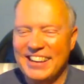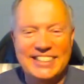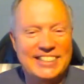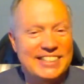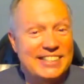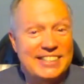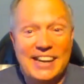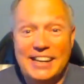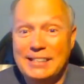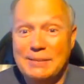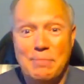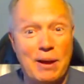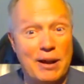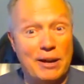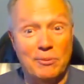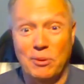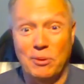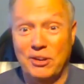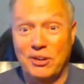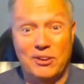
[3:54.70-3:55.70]
It just tastes
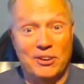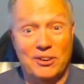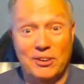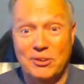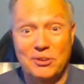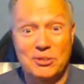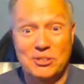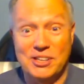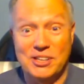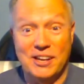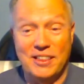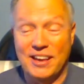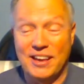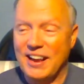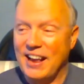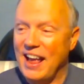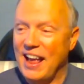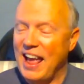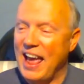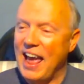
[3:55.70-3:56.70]
better when you're on a cruise, I
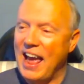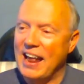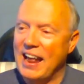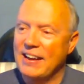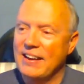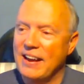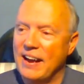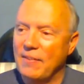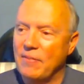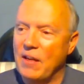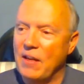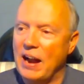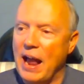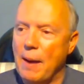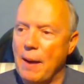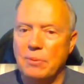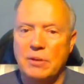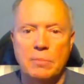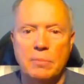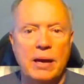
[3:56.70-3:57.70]
think. And then I
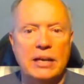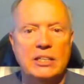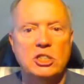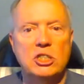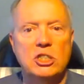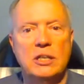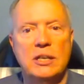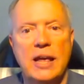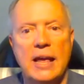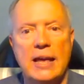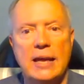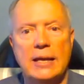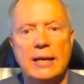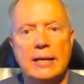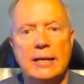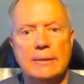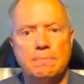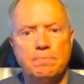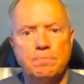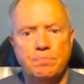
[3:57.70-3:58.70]
happened to mention
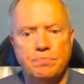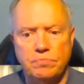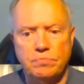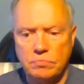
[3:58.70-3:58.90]
an